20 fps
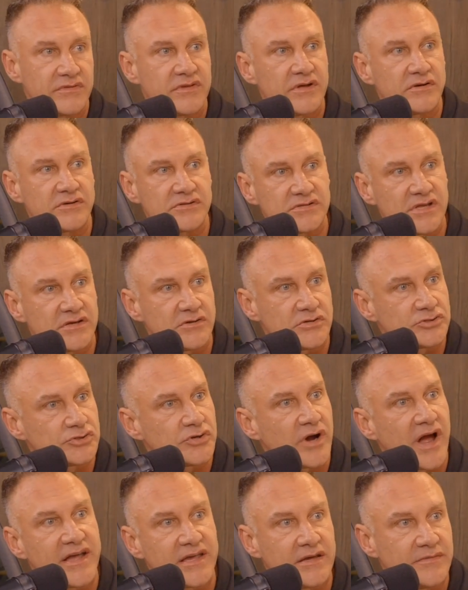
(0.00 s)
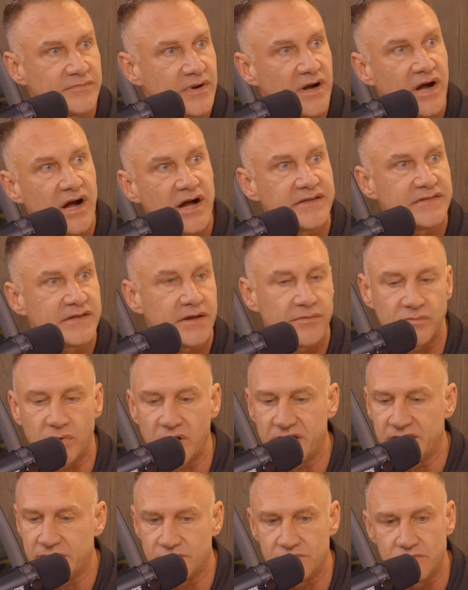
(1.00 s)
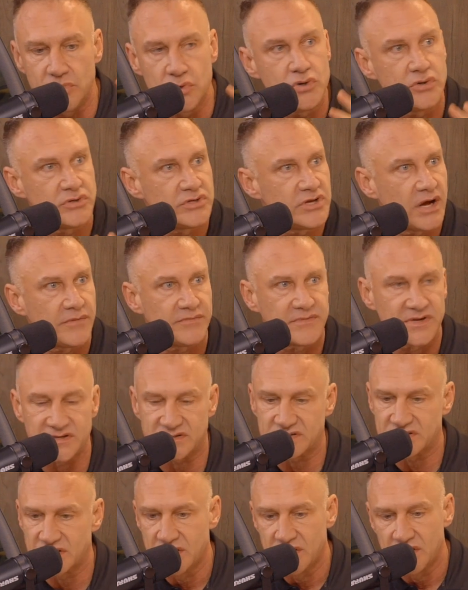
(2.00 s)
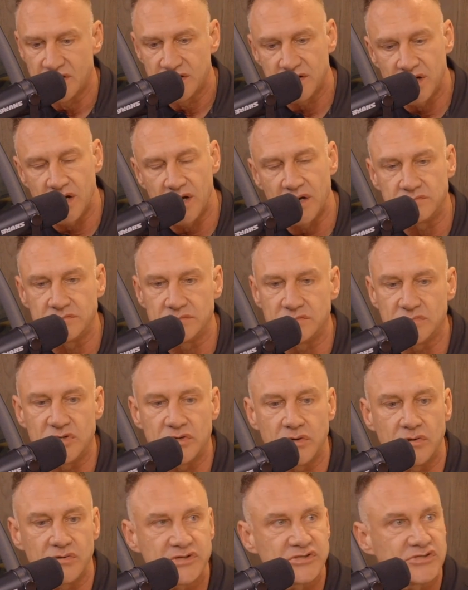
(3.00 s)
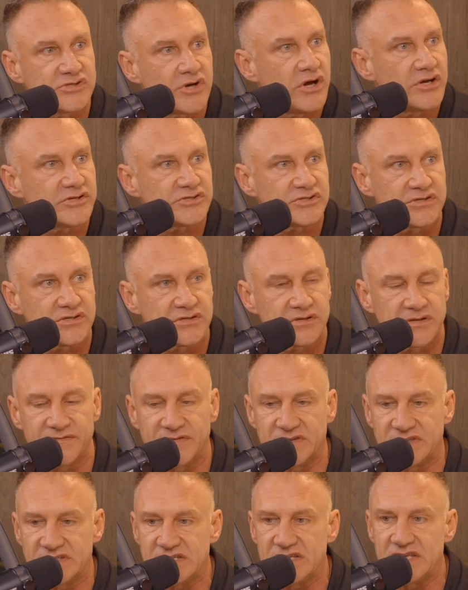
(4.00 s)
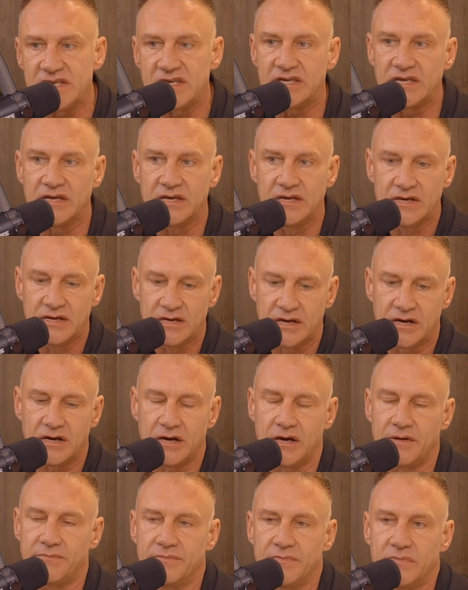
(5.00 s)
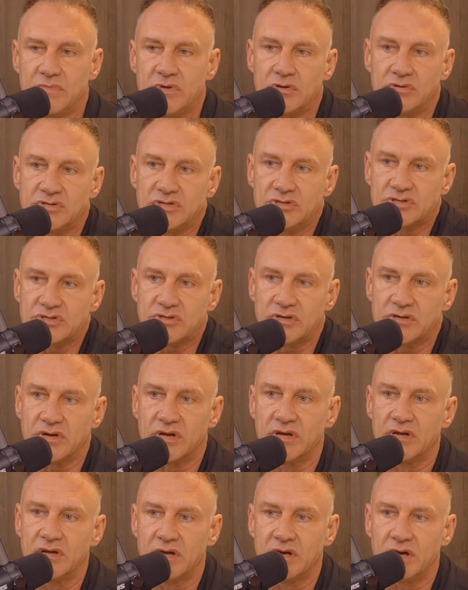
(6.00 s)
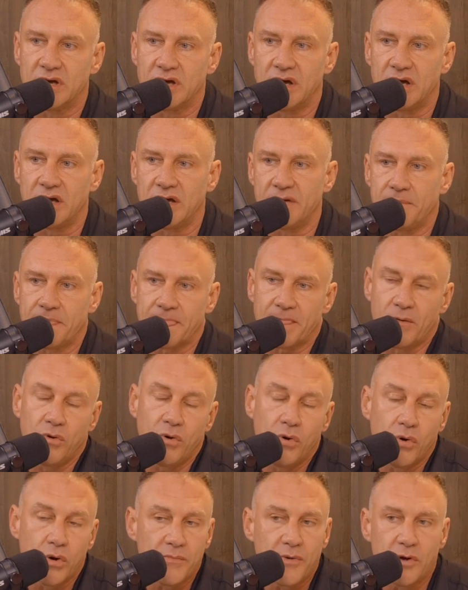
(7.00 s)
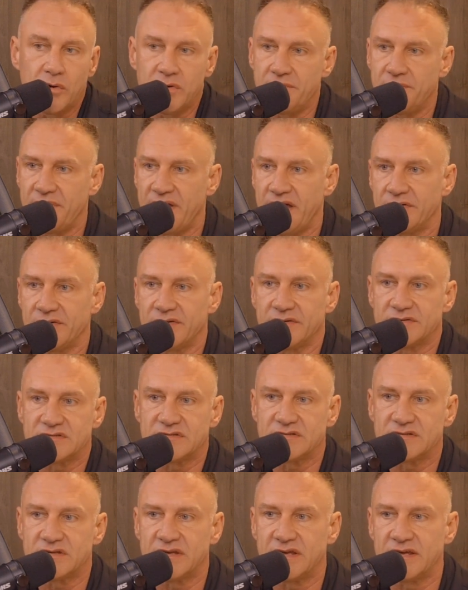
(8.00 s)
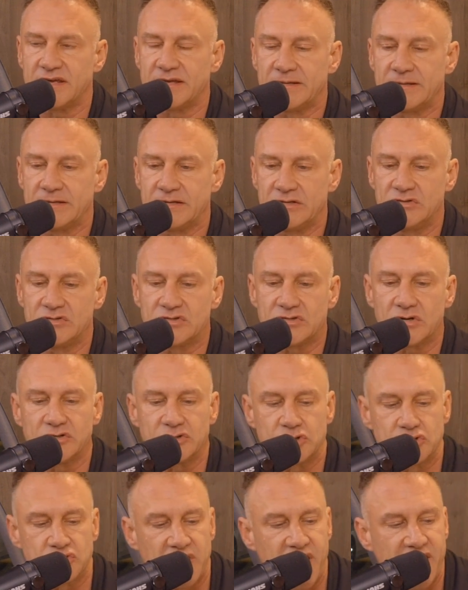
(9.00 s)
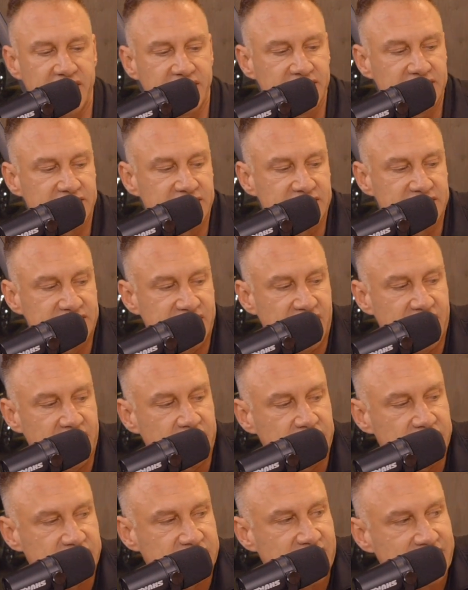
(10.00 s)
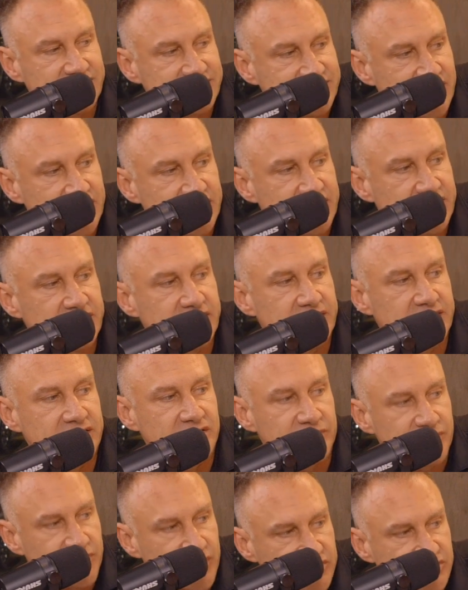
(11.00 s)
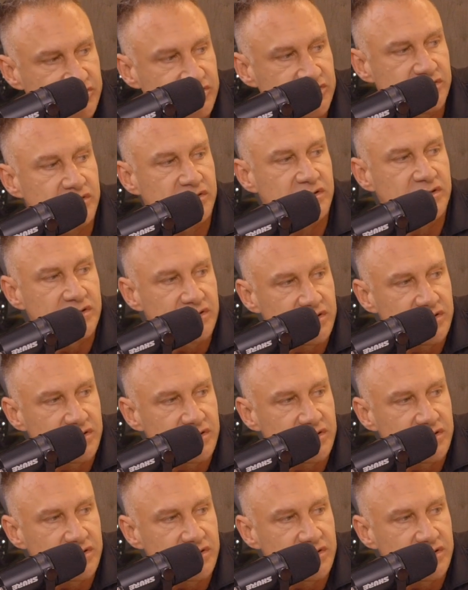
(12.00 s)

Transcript: that are dragging behind them, right? Mood numbness, exhaustion, fatigue. You start a hormone imbalance, and you start dragging these anchors, anxiety, depression,